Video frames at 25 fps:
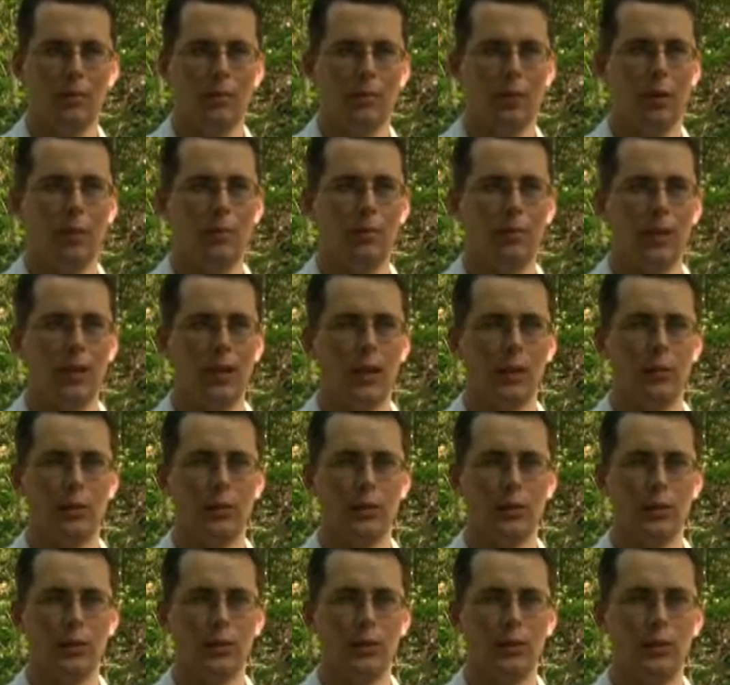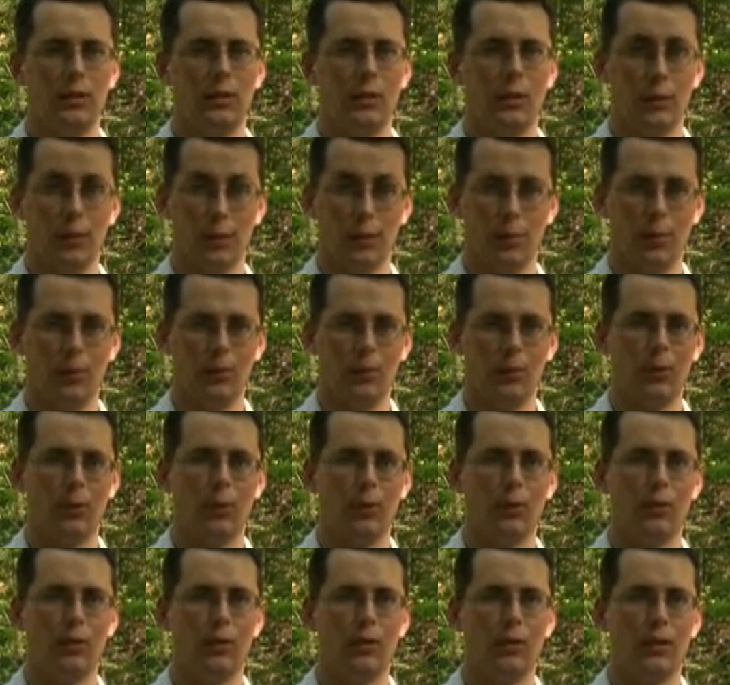but being able to lead a group of
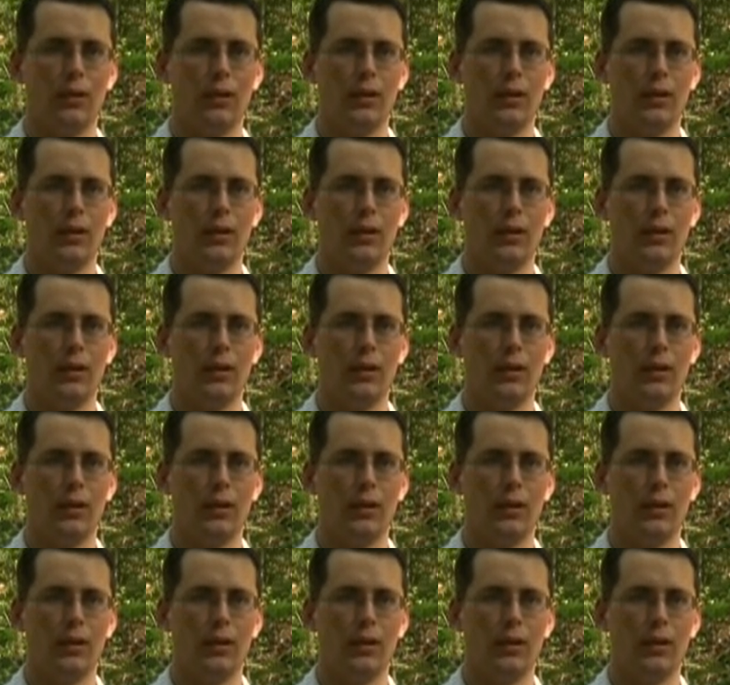youth,